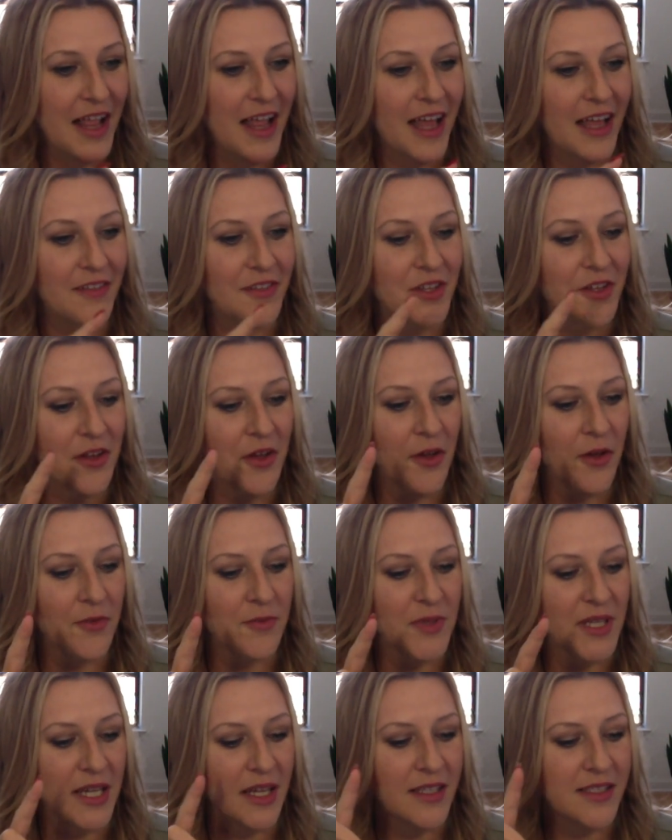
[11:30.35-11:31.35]
And you know,
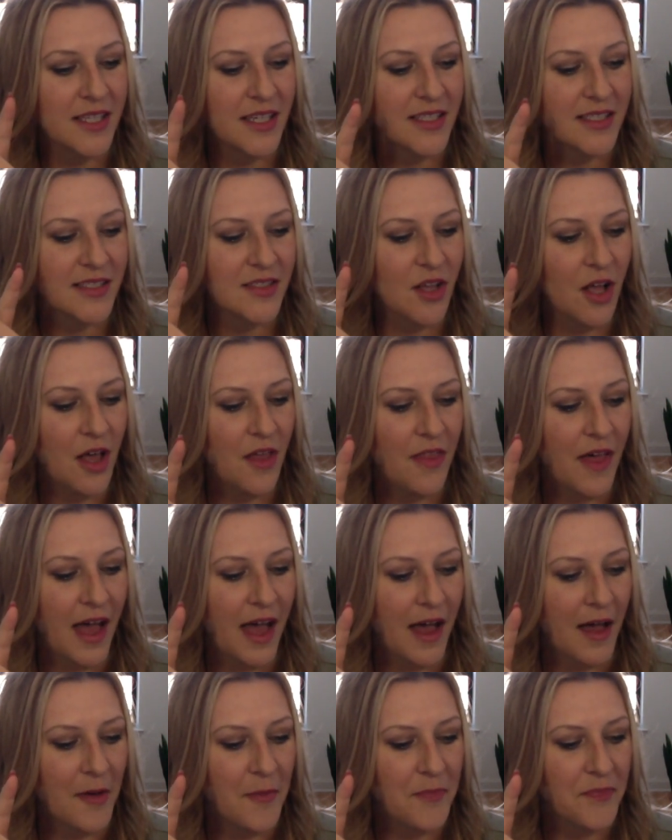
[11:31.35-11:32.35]
because I saw
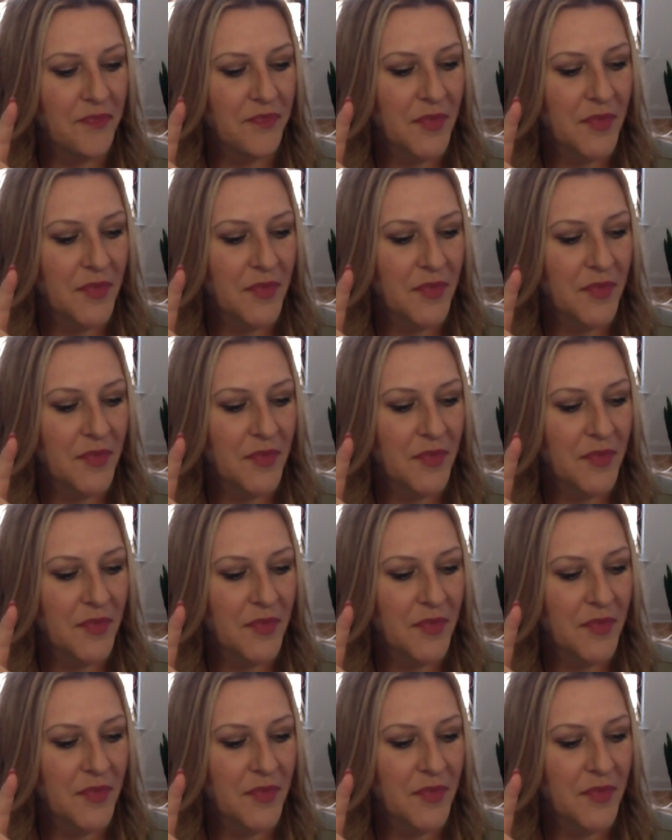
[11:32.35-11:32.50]
that,